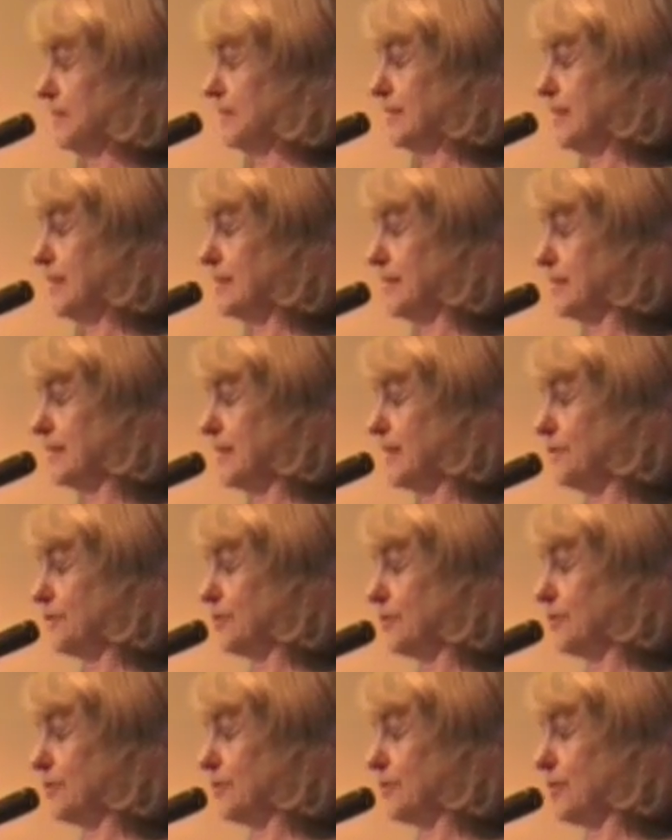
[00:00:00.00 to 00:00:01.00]
says that
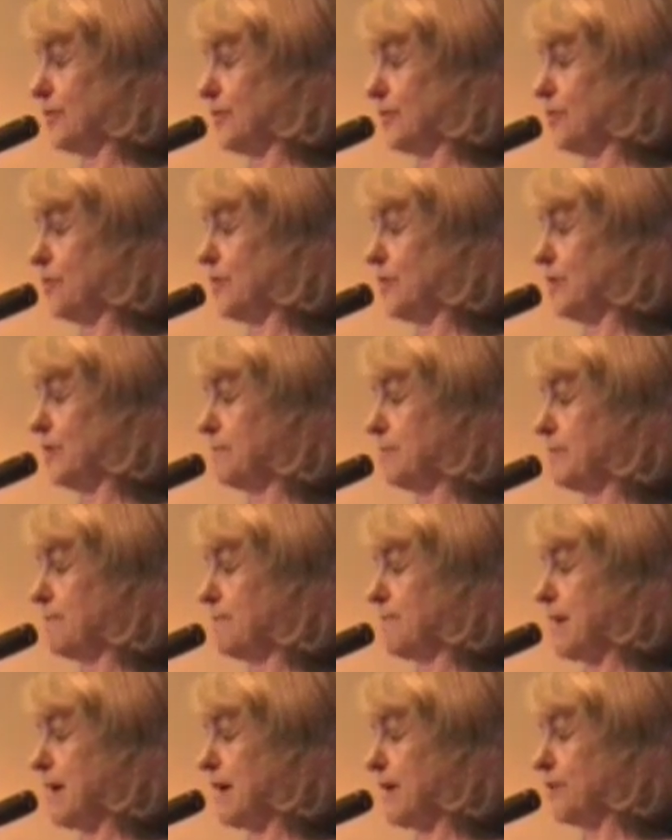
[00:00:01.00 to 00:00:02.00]
there's going to be
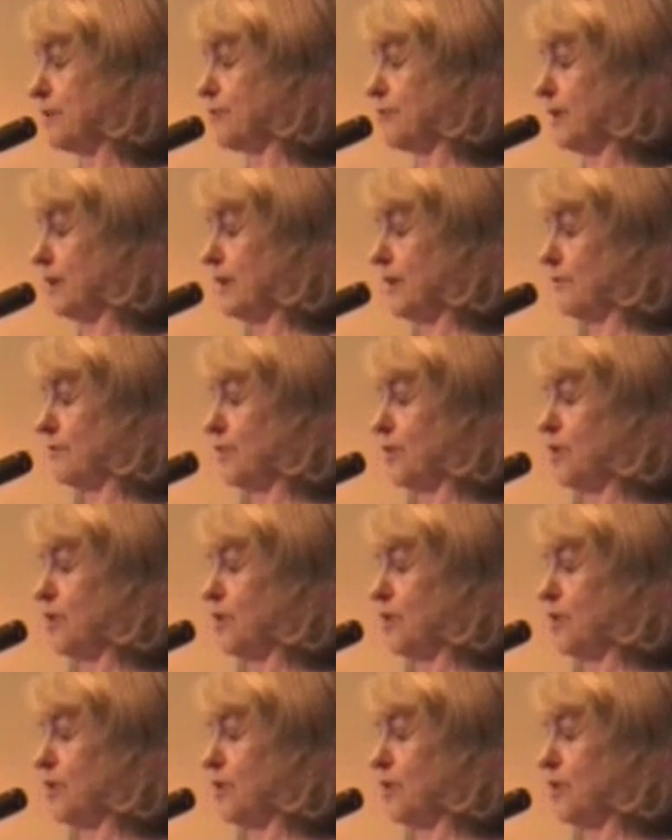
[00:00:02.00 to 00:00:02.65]
monitoring of the